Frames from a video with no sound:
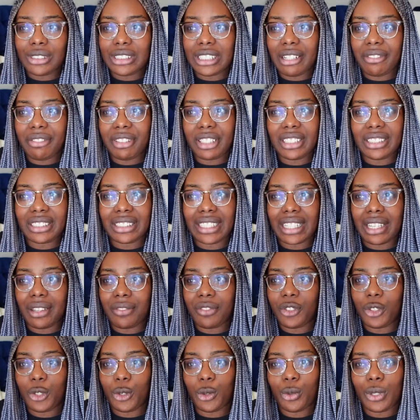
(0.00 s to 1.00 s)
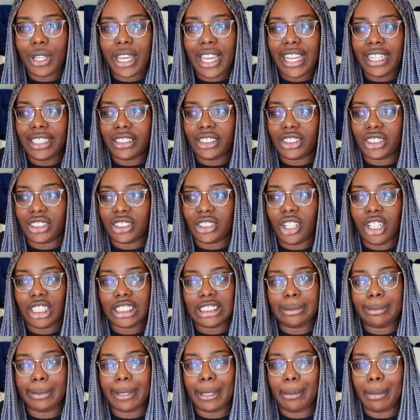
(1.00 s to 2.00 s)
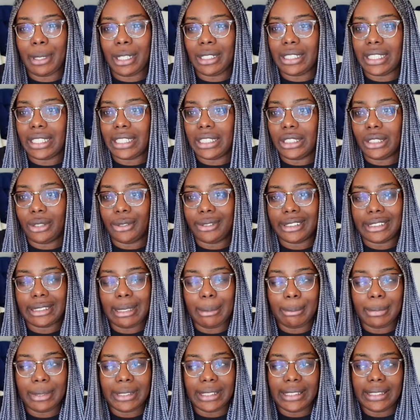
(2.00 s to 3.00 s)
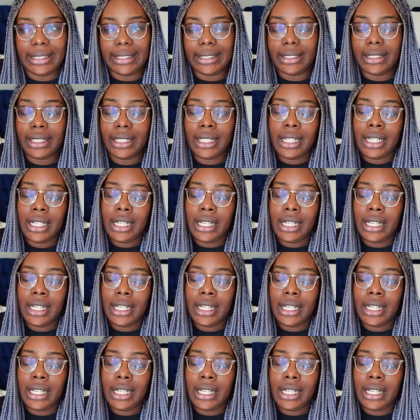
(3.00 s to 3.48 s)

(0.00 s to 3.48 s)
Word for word: definitely like if you can't just talk to me about like a little something,